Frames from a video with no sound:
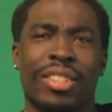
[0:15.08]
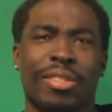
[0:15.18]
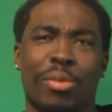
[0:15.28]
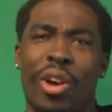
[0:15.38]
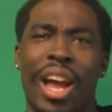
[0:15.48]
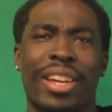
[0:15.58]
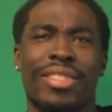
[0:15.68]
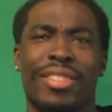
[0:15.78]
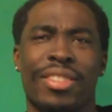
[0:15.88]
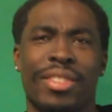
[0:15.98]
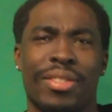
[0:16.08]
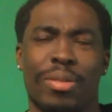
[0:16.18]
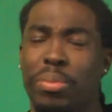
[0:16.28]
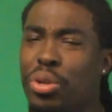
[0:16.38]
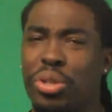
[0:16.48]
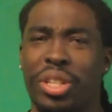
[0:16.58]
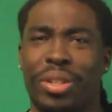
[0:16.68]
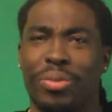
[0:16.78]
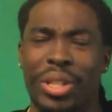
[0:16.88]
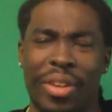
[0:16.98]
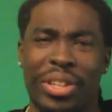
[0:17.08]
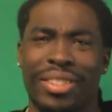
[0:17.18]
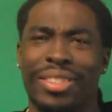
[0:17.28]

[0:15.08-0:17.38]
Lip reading: some grinds, and some bullshit. We love it.